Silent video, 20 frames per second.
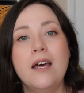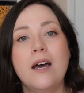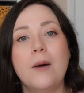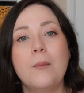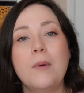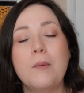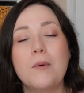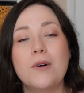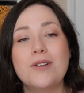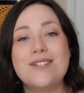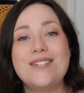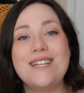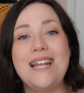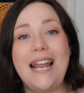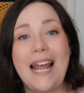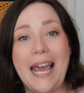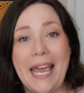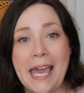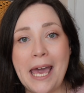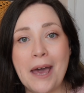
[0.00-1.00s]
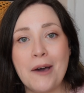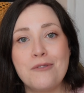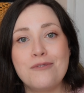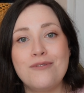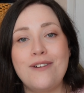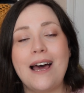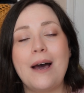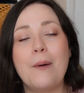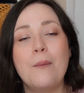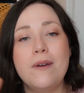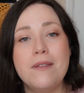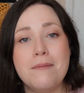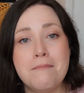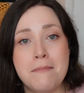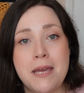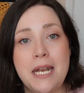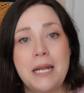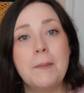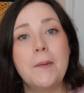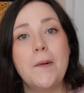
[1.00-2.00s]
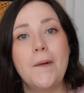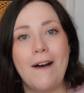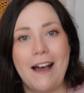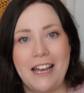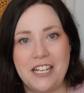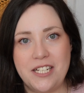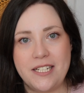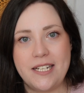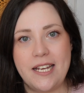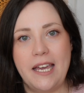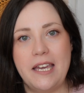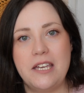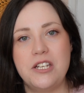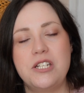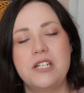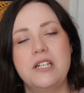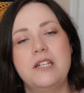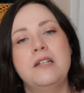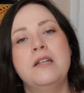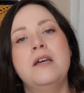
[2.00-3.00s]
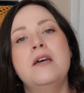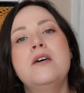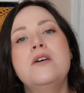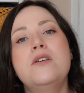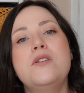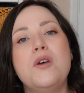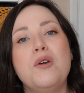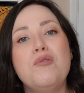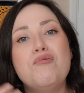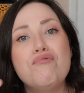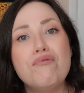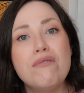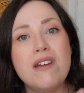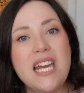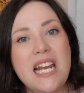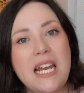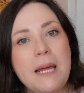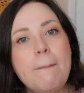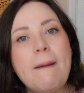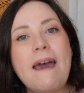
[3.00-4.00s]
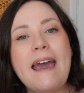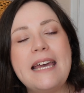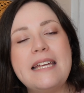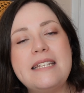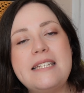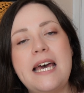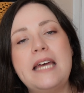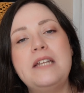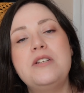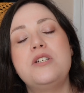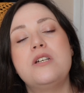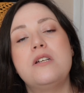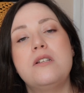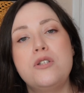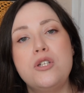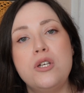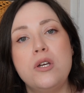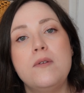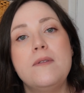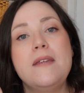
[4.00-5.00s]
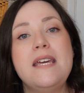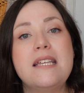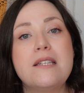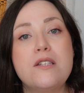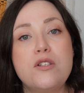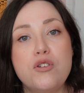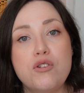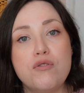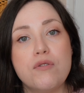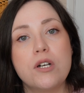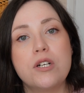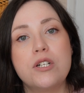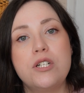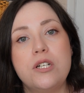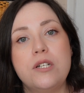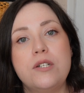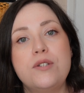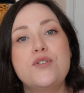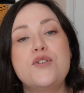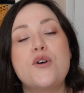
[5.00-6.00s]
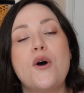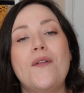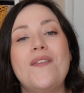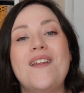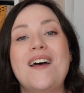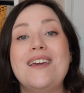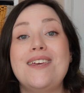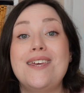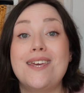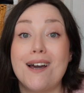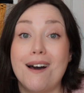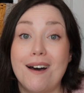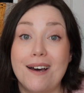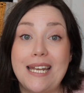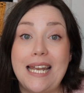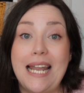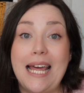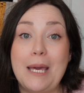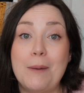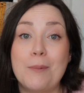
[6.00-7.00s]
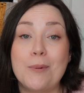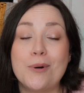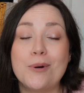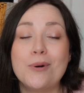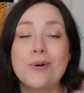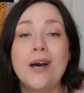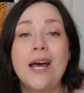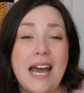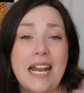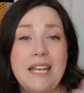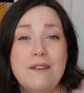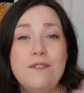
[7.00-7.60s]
and we want to lay it out flat with minimal agitation. So really pay attention to the instructions on that yarn label, and